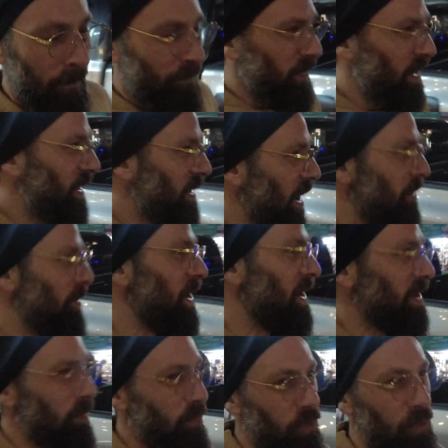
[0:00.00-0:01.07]
And you take me
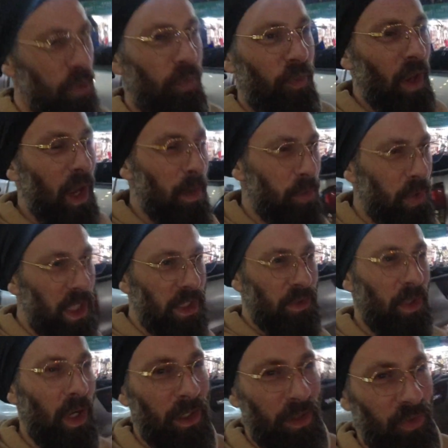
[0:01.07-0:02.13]
to some rooftop
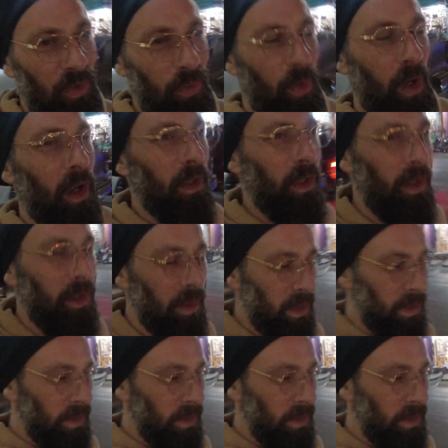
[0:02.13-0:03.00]
restaurant in Toronto.